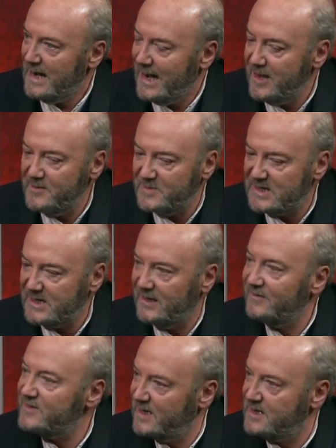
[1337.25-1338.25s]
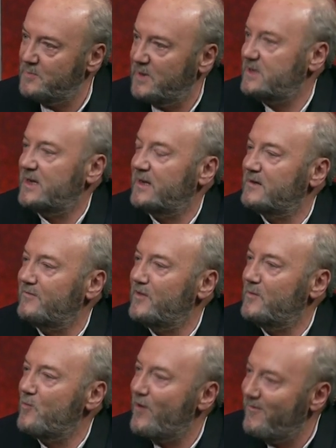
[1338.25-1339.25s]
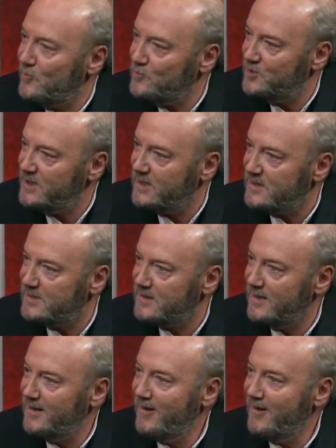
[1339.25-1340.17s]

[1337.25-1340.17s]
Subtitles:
are themselves, 80% of them, refugees